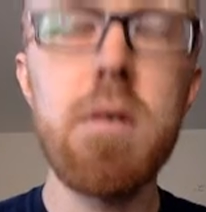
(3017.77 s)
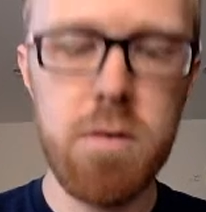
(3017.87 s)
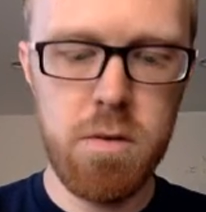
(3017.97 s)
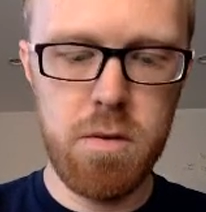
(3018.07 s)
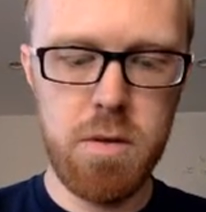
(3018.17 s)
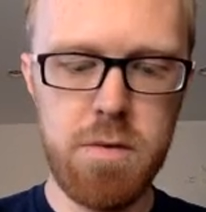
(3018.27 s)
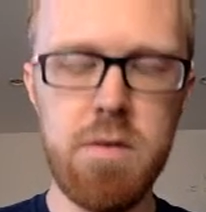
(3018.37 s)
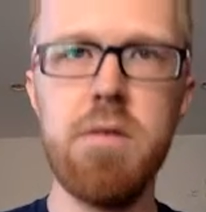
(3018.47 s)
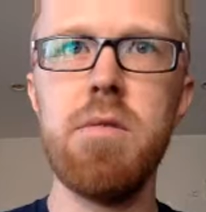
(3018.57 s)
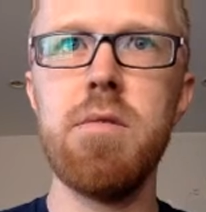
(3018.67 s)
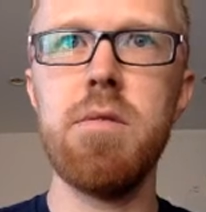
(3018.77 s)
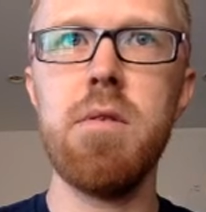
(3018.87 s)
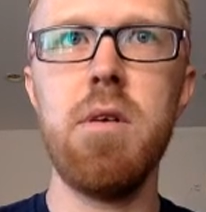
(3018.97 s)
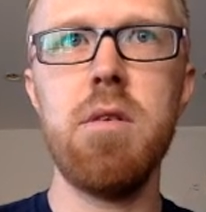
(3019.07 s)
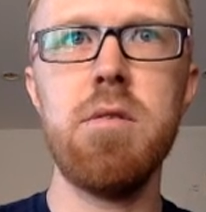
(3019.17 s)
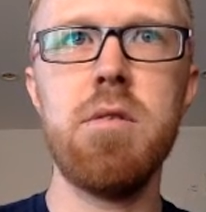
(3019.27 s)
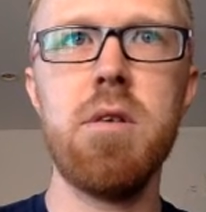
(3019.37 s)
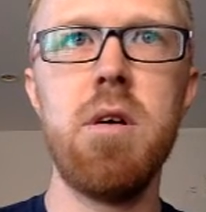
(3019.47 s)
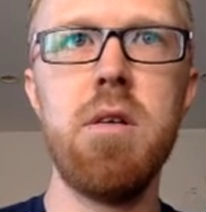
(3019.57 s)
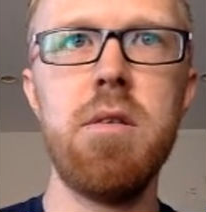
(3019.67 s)
So this is, I'll just
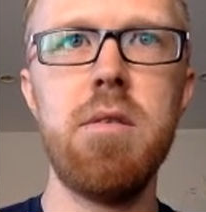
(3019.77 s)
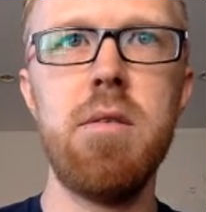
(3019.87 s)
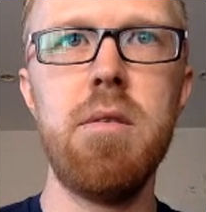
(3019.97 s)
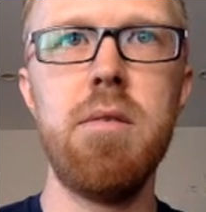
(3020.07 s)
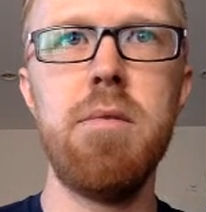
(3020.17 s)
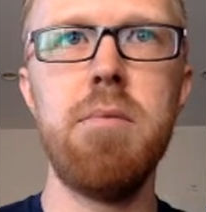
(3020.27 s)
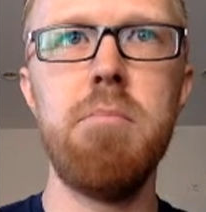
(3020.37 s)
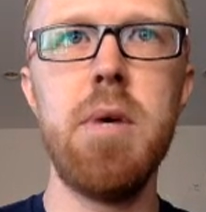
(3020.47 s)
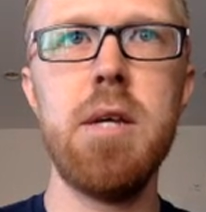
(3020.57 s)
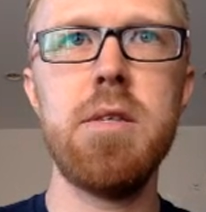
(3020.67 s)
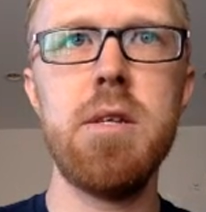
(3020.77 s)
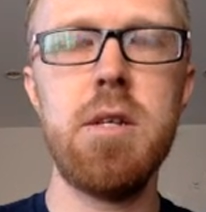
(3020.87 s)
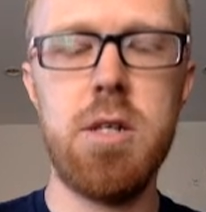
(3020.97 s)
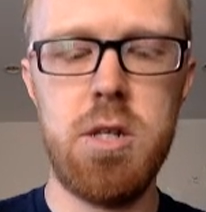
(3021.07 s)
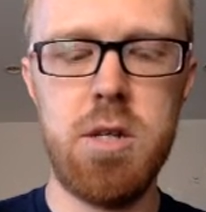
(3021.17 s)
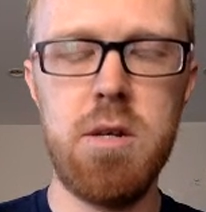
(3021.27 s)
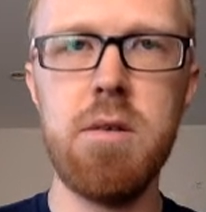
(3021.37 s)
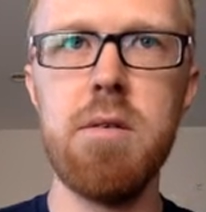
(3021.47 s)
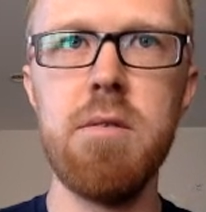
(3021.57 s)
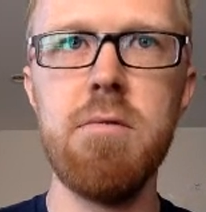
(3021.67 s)
call it the message
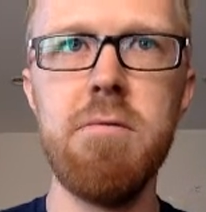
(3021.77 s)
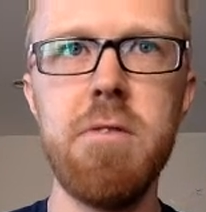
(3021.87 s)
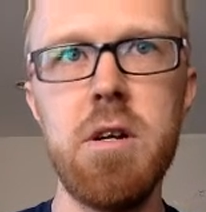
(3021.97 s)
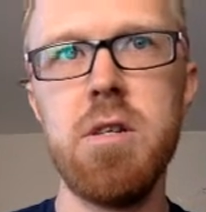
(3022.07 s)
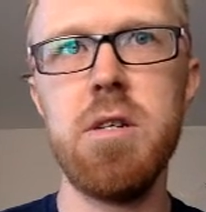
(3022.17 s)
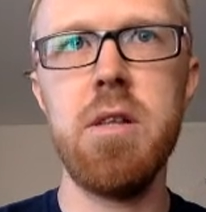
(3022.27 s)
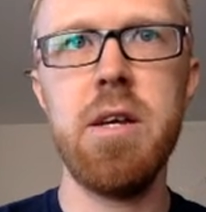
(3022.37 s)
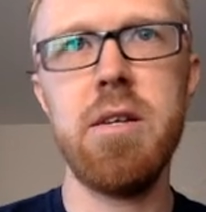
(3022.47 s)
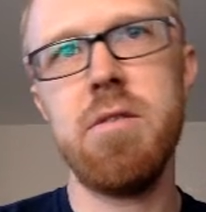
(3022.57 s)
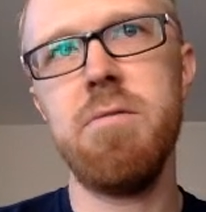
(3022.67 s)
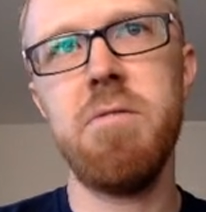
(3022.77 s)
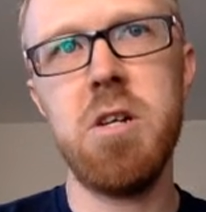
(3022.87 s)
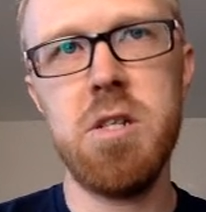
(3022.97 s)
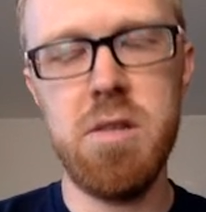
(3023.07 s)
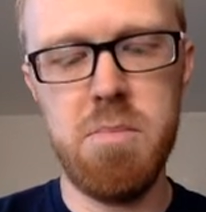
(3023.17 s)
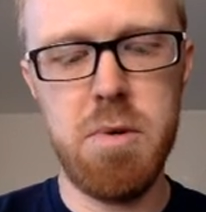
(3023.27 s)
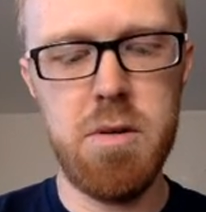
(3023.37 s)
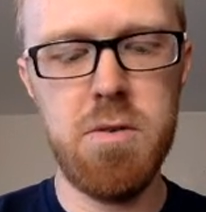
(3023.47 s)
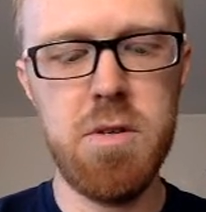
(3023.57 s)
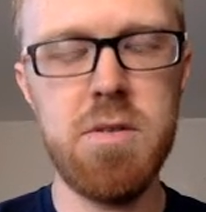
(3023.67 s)
function, like it's a function that
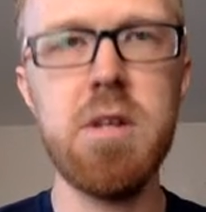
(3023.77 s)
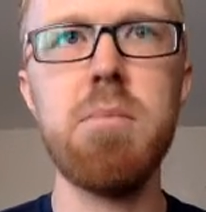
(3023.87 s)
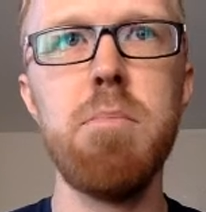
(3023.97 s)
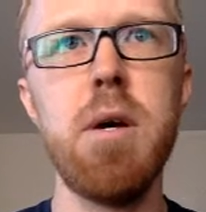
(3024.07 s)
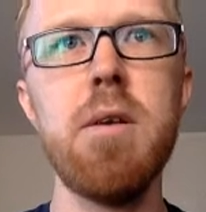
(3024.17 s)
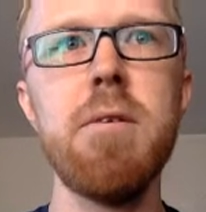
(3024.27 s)
produces it, but